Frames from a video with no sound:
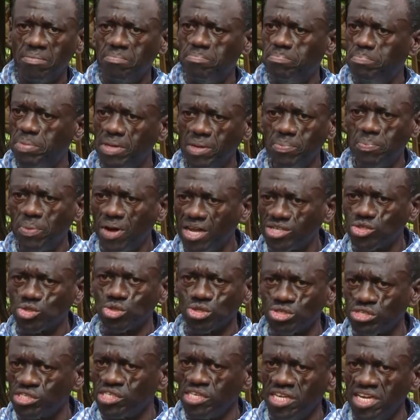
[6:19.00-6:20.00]
people
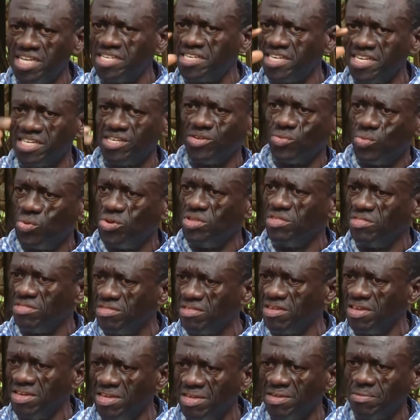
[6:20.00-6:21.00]
associated with
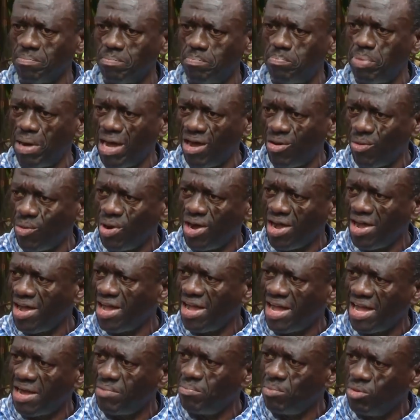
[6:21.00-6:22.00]
the power
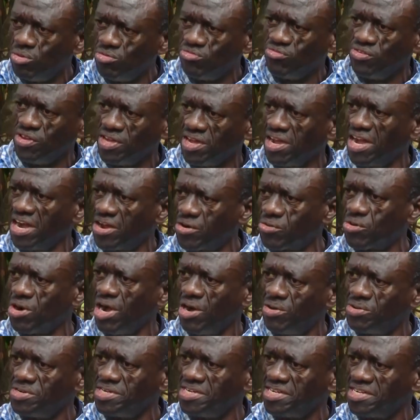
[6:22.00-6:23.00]
are moving
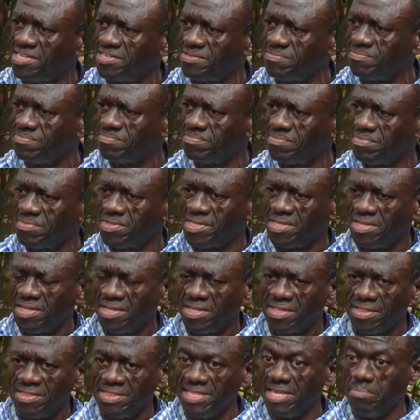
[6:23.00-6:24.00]
around.
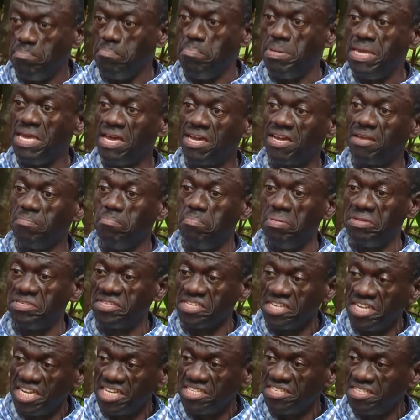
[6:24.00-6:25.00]
The big
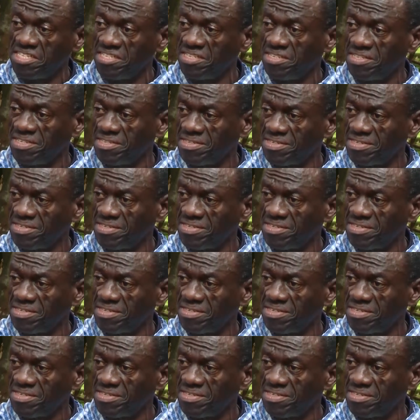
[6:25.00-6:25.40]
business